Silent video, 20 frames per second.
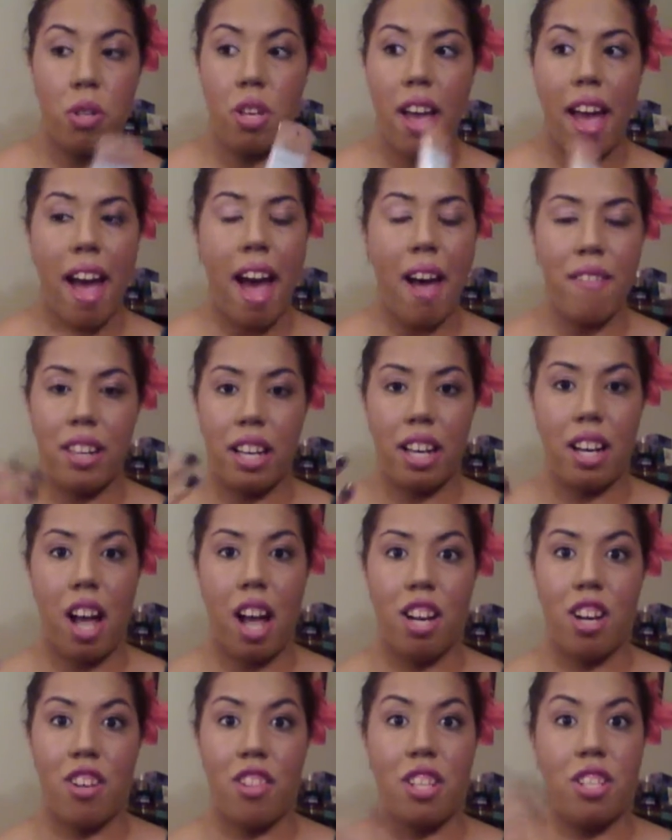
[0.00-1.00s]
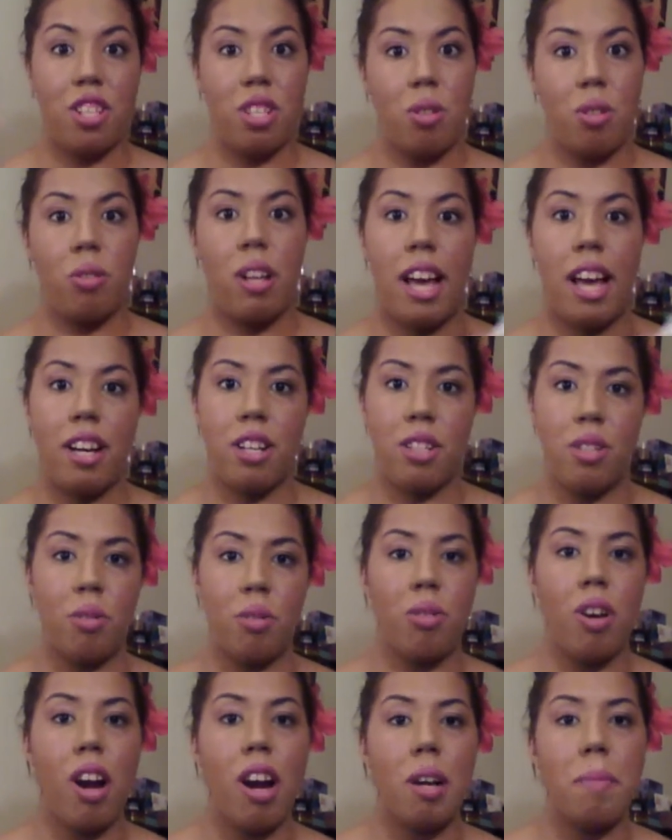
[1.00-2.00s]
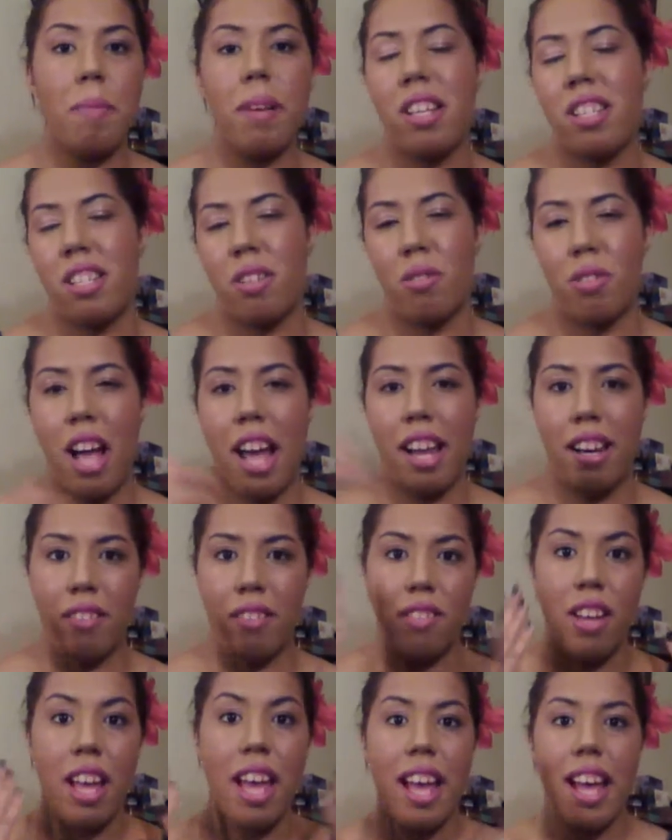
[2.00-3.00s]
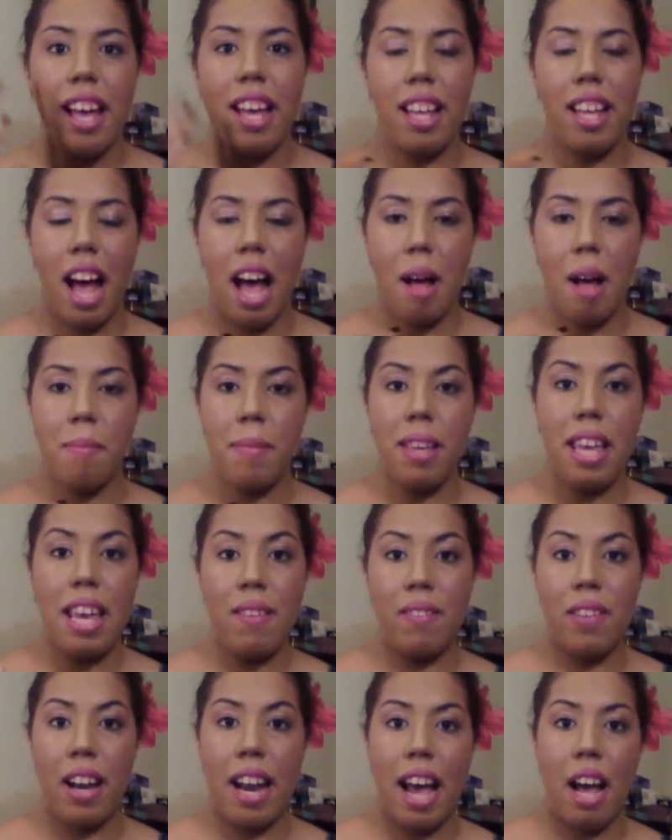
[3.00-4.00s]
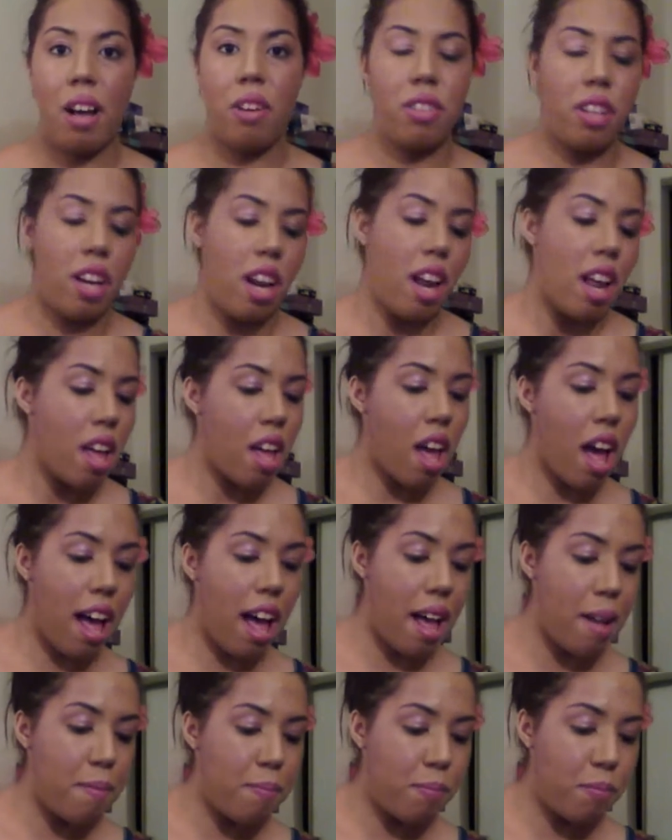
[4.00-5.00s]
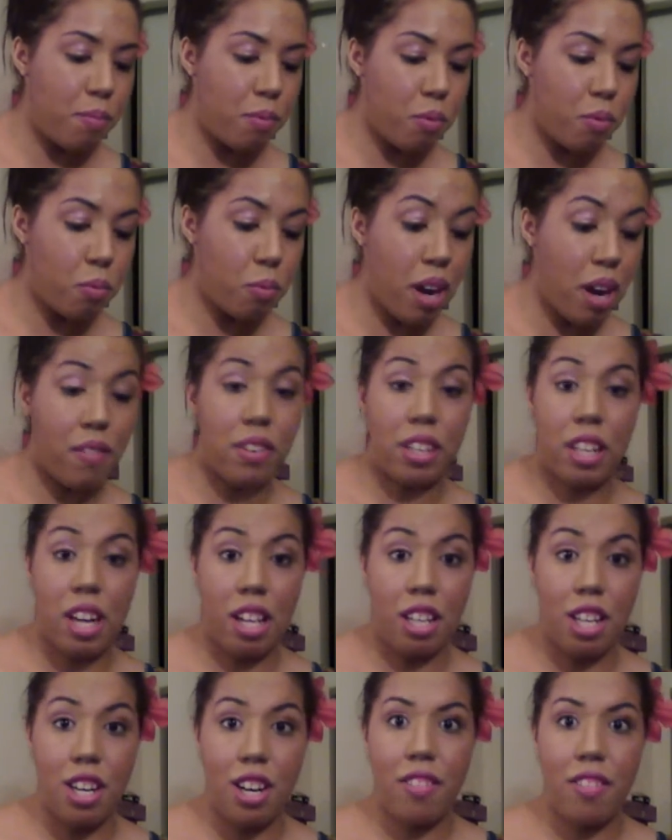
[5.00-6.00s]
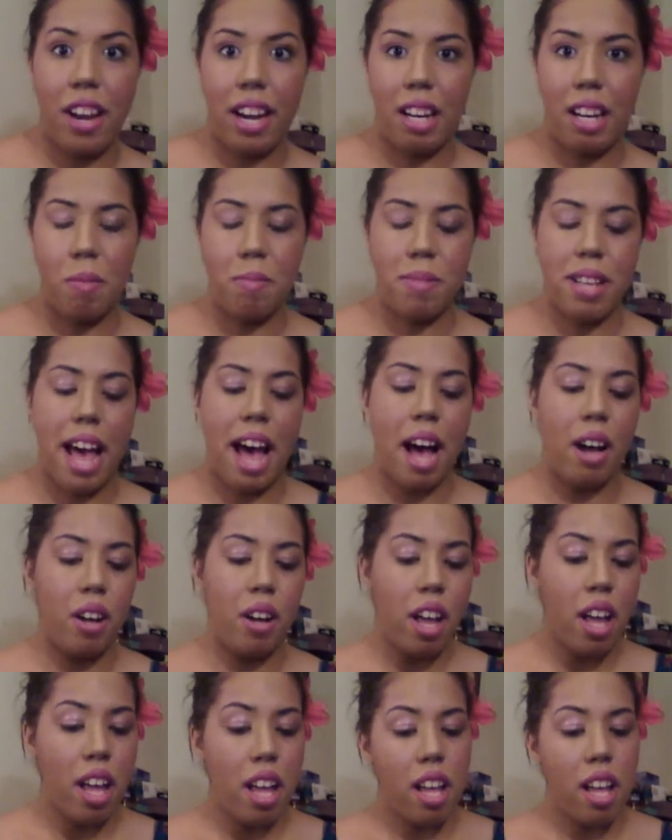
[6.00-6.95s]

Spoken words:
having a color that's too light or too dark because it'll kind of even out whatever color that it comes out.